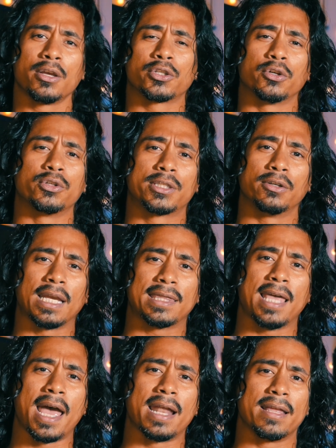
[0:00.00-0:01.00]
so you still
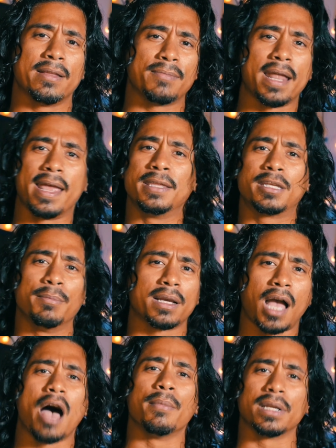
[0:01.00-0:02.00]
get that that
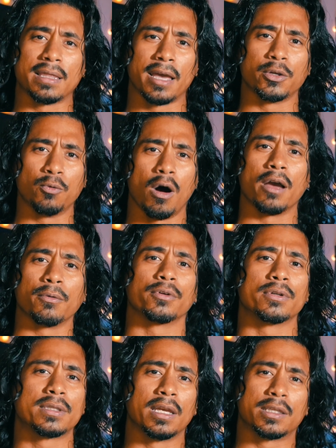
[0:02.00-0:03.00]
intimate comedy that you want,
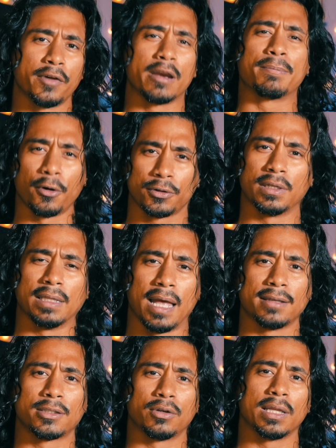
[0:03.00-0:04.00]
where you, it's very
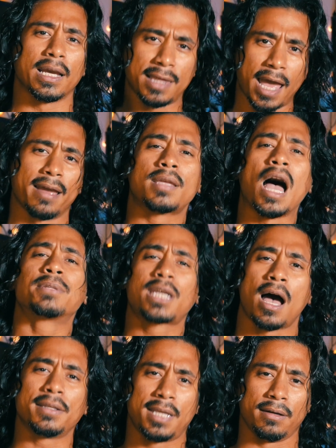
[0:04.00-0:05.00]
personalized. So I like that. Tom's
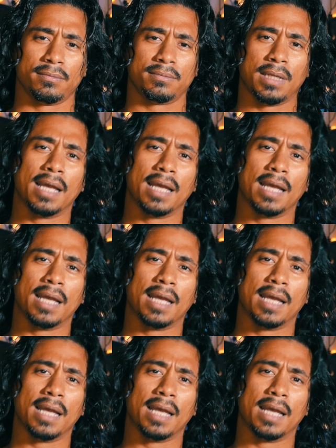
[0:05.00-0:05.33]
content.